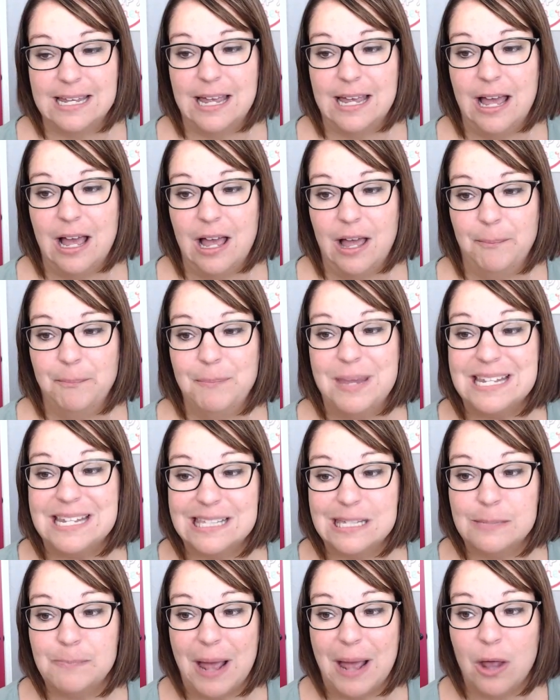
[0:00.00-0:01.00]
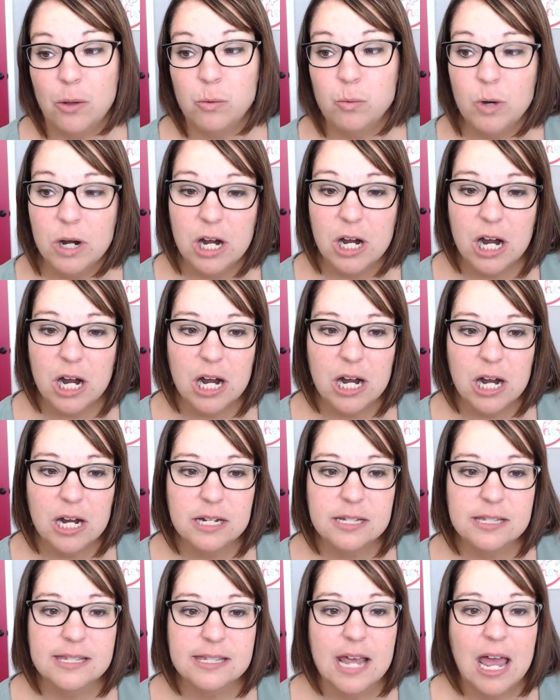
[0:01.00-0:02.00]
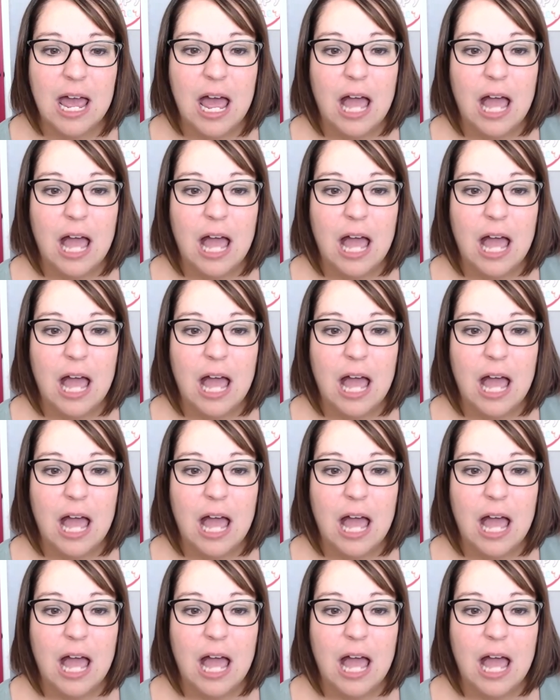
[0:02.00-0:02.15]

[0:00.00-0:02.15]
uh, misspelled words,